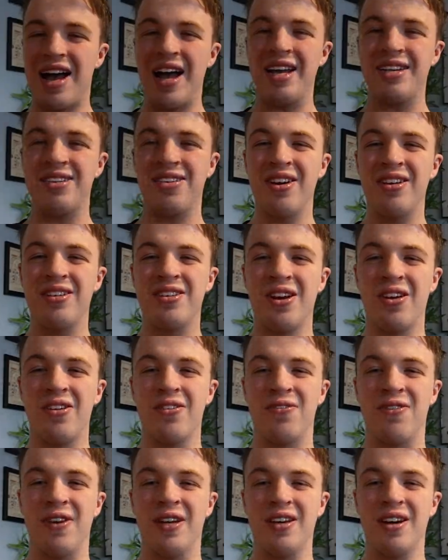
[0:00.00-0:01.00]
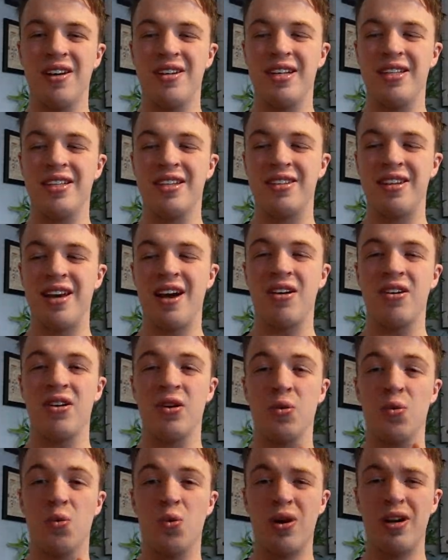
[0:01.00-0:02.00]
And I don't think I need to tell
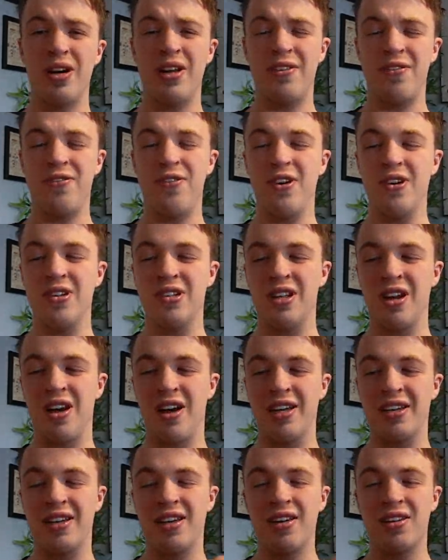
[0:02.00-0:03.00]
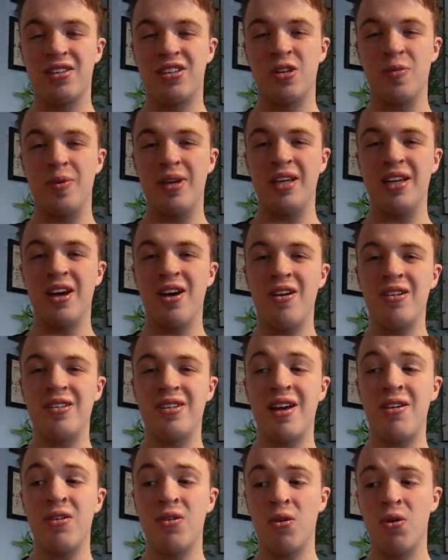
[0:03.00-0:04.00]
you what it feels like to be going
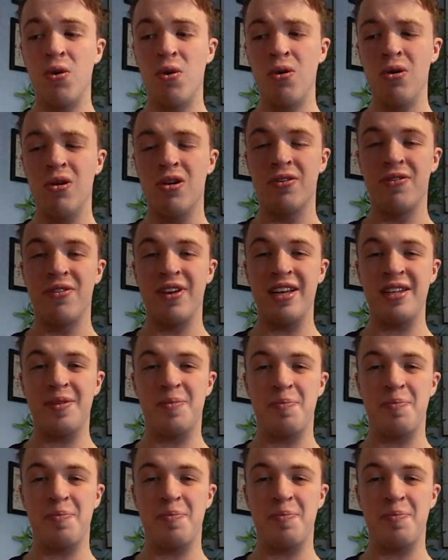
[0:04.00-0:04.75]
down all of this